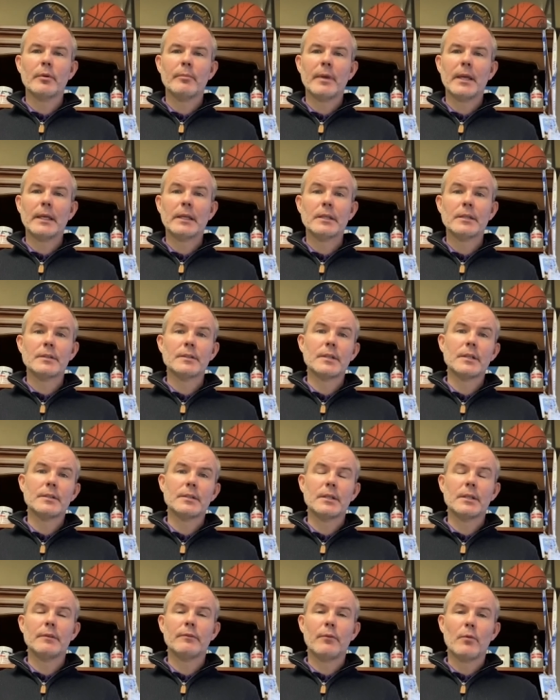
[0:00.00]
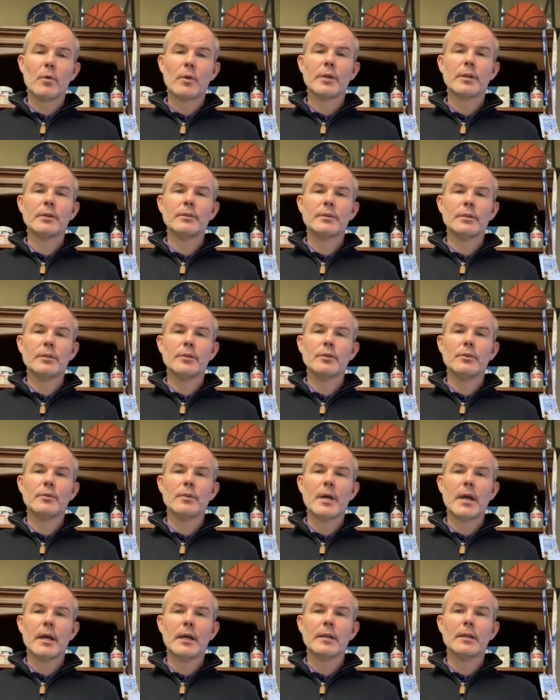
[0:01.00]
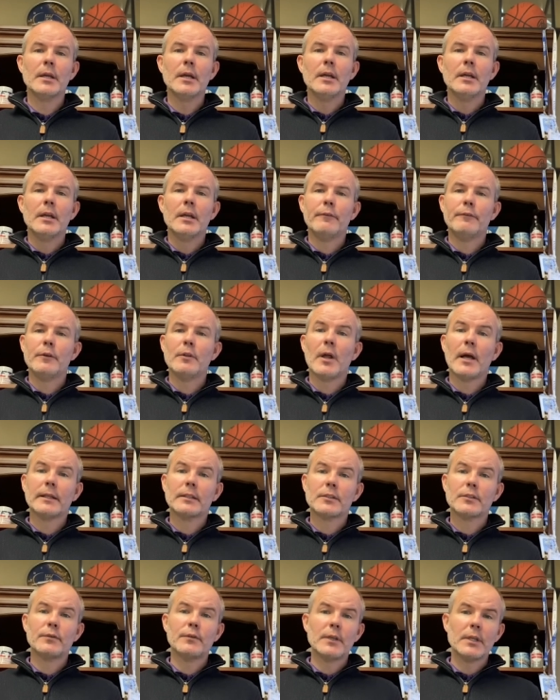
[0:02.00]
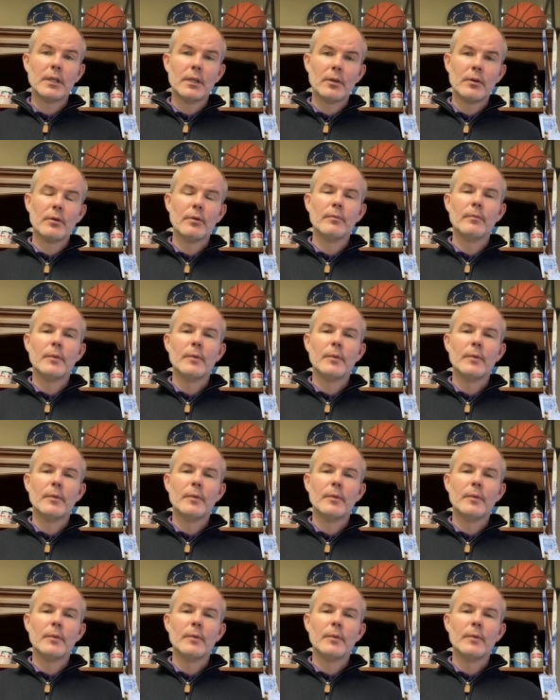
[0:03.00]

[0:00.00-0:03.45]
and make it as easy for you to do that. If you like this video,